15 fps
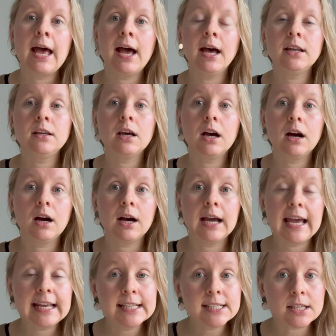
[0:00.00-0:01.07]
and
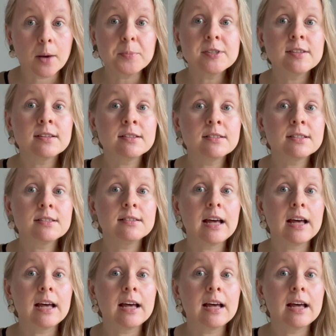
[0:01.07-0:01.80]
any substance